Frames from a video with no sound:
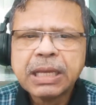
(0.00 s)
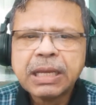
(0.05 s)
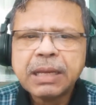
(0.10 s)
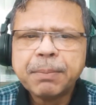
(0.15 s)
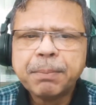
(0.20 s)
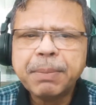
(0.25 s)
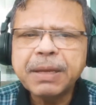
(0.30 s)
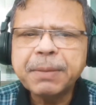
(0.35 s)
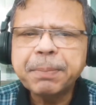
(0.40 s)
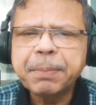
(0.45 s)

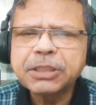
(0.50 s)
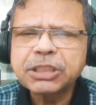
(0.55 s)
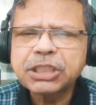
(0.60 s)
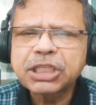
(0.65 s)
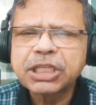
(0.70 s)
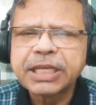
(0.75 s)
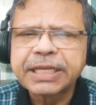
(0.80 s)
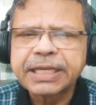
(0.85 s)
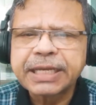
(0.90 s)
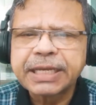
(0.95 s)
Big picture
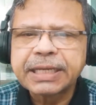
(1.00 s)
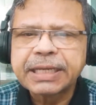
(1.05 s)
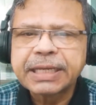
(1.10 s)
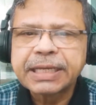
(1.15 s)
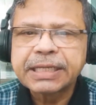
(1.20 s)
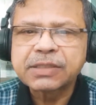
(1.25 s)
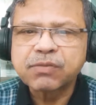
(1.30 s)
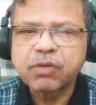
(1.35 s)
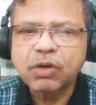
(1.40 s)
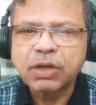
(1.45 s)
thinking
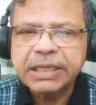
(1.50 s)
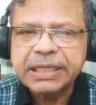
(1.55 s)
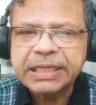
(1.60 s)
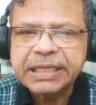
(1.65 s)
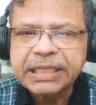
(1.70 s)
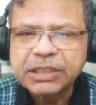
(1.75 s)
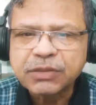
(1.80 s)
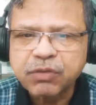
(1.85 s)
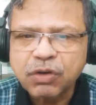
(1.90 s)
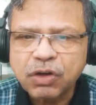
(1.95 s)
is for
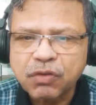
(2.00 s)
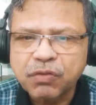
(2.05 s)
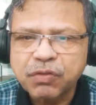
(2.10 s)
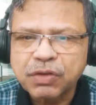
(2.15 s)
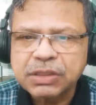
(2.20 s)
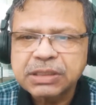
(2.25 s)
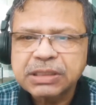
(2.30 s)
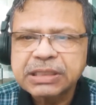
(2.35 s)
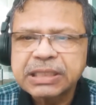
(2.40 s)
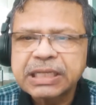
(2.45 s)
each one of
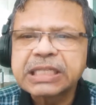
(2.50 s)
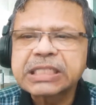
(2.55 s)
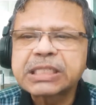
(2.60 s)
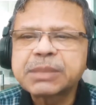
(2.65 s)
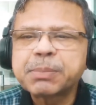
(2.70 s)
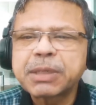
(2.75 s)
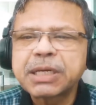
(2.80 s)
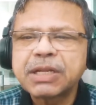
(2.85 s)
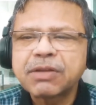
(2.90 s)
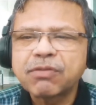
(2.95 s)
us,
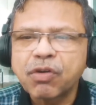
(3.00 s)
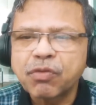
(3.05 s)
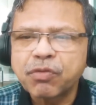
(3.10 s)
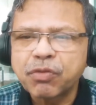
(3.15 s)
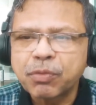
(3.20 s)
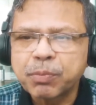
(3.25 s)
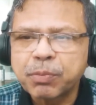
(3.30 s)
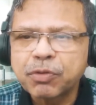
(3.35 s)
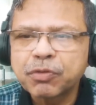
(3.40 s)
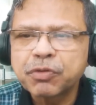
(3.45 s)
irrespective of
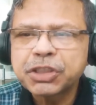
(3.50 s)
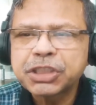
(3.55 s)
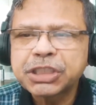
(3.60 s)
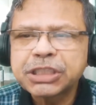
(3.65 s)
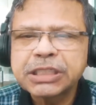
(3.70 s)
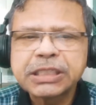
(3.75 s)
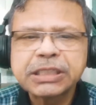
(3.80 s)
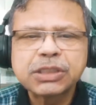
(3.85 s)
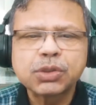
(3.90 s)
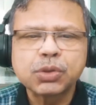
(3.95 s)
your
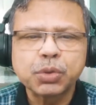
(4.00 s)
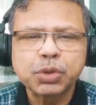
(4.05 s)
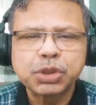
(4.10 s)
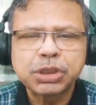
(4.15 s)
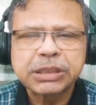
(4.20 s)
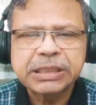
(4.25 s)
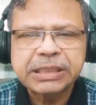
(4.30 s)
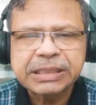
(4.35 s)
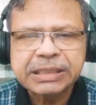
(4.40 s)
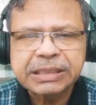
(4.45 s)
professional,
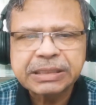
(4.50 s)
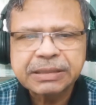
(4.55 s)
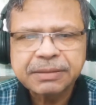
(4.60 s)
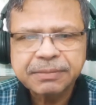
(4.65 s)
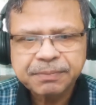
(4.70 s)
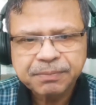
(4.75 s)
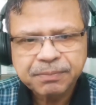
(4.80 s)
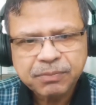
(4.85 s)
social,